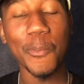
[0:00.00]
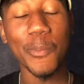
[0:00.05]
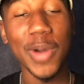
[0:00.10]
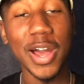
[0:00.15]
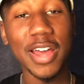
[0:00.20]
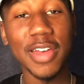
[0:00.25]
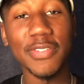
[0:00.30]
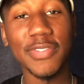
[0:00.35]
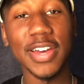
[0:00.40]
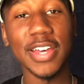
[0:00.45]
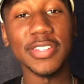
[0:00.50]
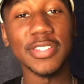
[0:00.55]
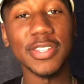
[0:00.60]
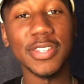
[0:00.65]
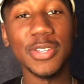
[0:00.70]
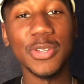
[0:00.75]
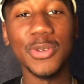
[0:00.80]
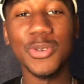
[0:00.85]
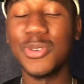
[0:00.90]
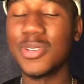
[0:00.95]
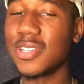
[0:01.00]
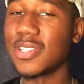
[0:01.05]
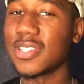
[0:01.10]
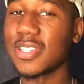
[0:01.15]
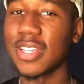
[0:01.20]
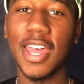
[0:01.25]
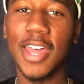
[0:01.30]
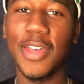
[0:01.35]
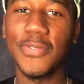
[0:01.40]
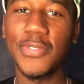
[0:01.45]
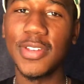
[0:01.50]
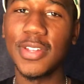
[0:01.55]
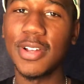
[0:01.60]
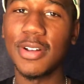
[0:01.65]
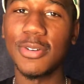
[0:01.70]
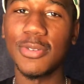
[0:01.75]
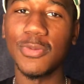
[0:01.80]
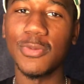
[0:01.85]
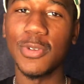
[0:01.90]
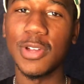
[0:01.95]
My advice to you is, if you
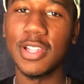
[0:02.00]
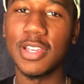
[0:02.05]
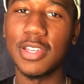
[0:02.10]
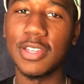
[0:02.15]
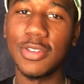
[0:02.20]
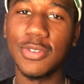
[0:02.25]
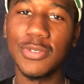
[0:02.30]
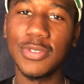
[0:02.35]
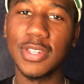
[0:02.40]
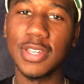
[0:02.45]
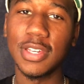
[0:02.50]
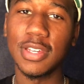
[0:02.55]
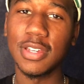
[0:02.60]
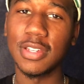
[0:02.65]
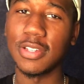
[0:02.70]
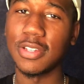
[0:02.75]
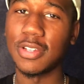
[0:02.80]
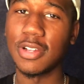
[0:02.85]
don't really use it,